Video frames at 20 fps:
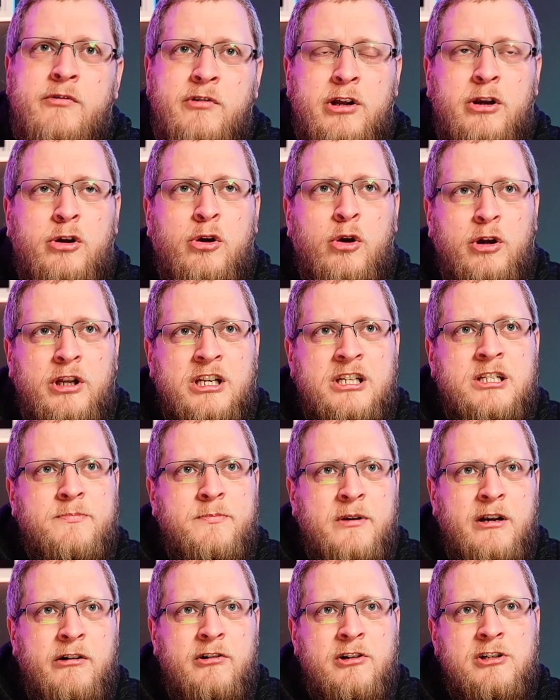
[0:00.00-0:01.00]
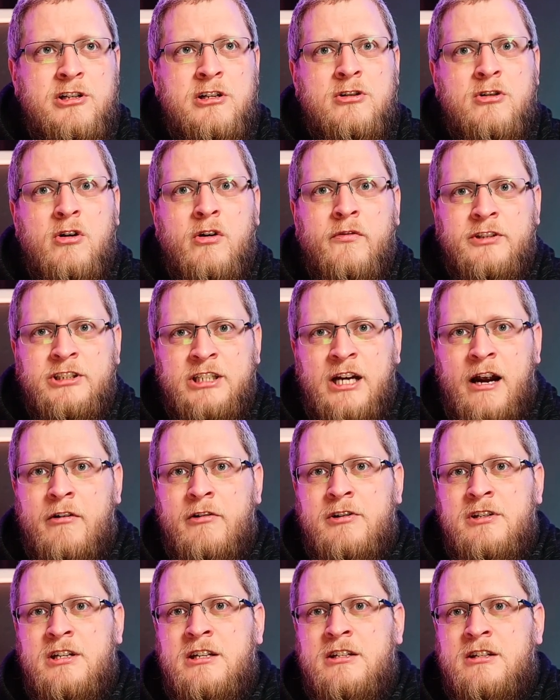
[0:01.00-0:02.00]
really good experiences of
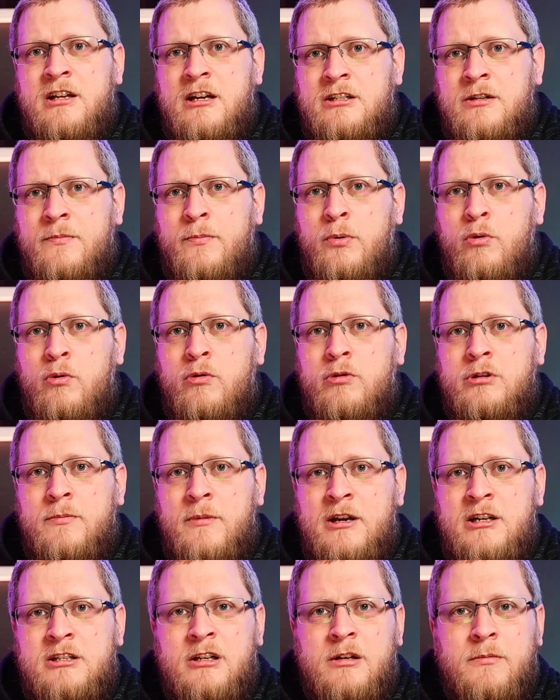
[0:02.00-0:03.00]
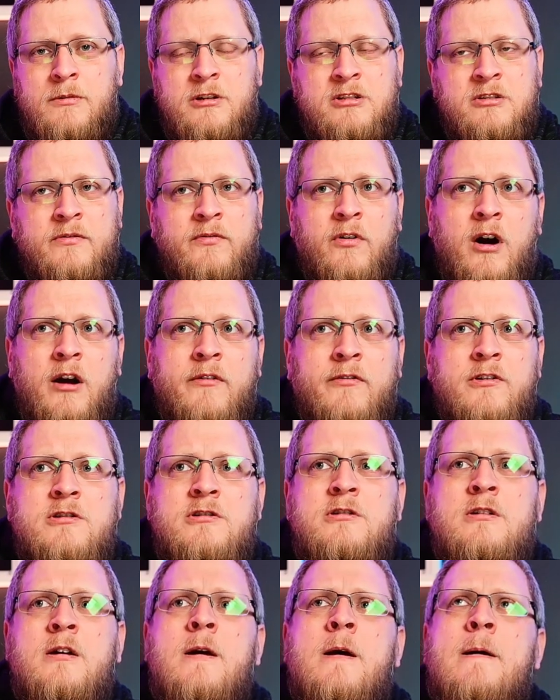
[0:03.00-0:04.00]
charities that support domestic abuse
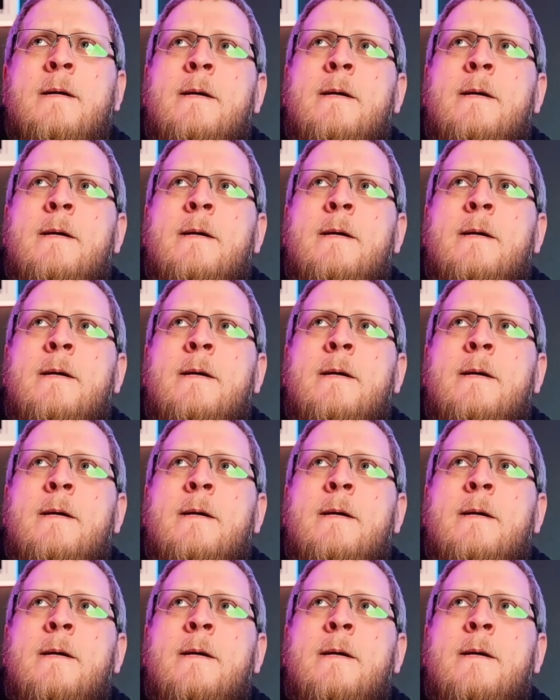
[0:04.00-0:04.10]
survivors.